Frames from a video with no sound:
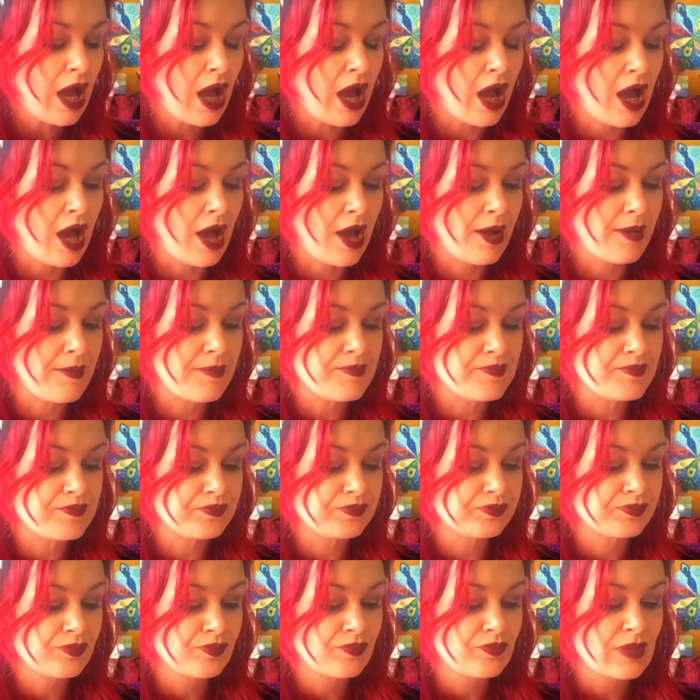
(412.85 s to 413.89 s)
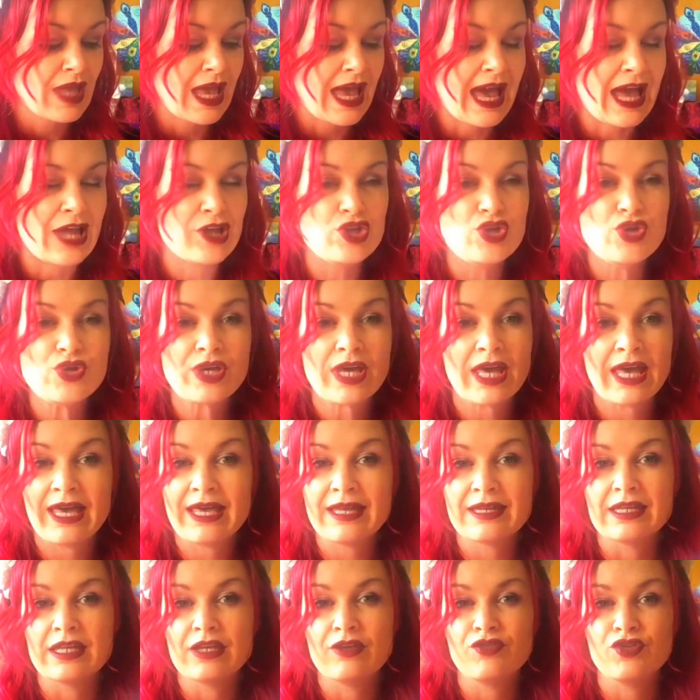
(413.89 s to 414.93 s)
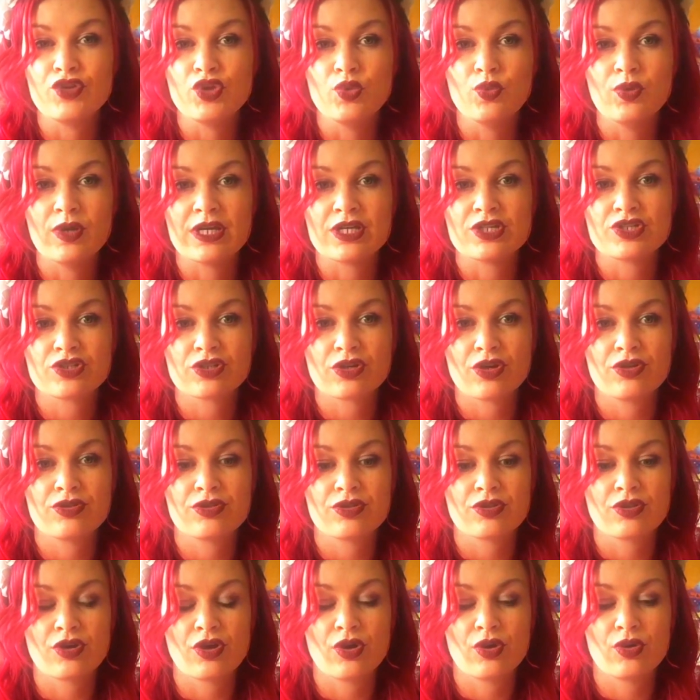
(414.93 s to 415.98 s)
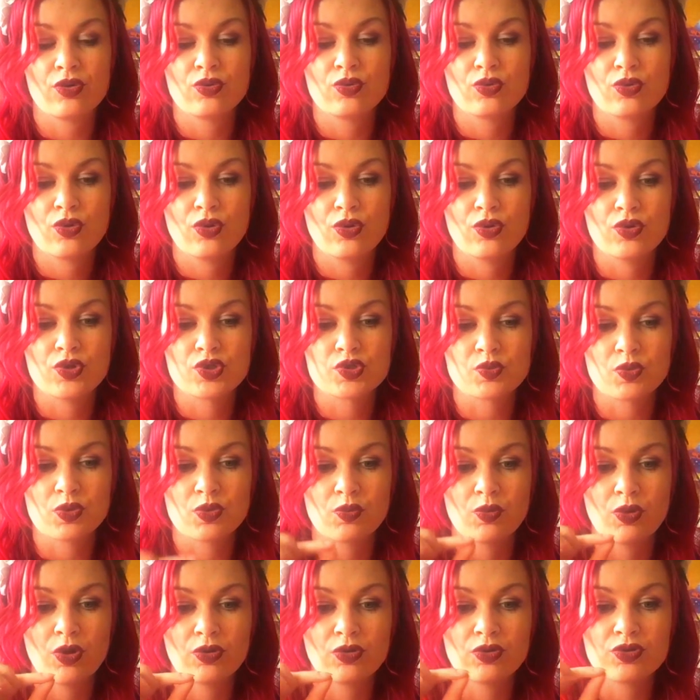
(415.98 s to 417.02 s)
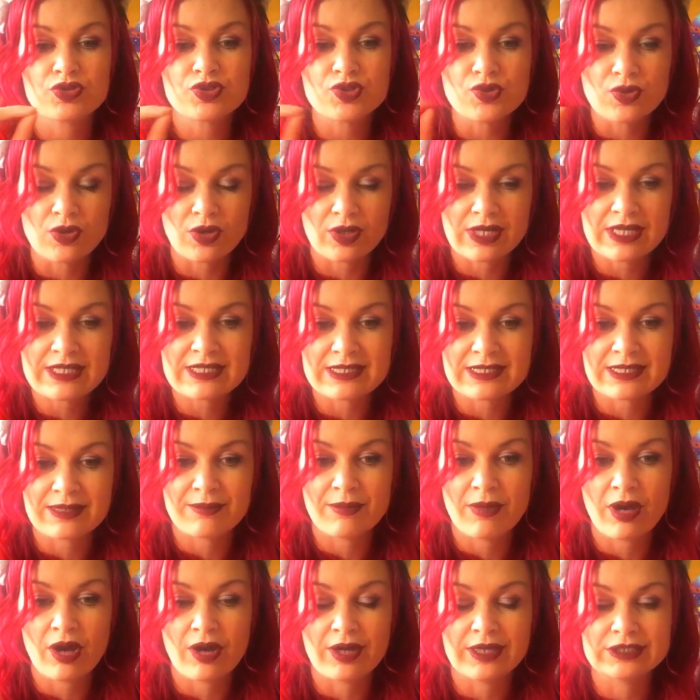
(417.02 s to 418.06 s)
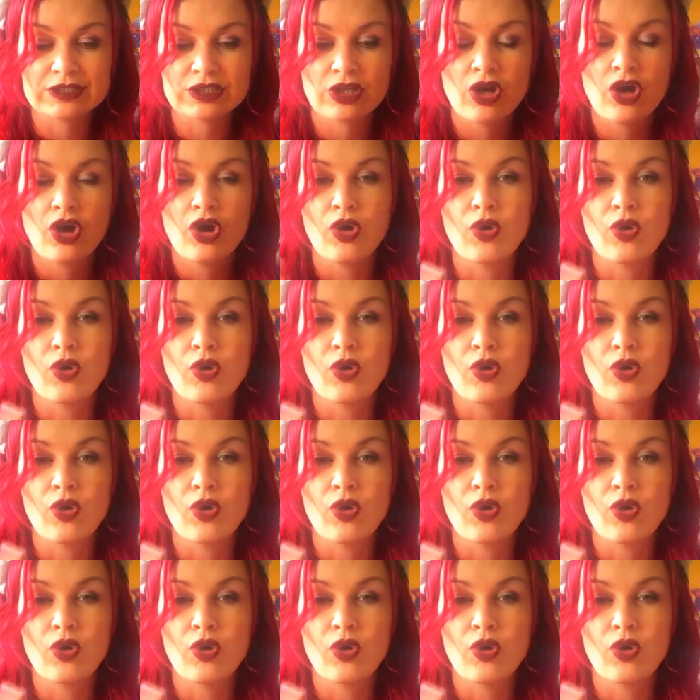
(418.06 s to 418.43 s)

Um, and you can, if you wish, go through the whole course with one or two goddesses in mind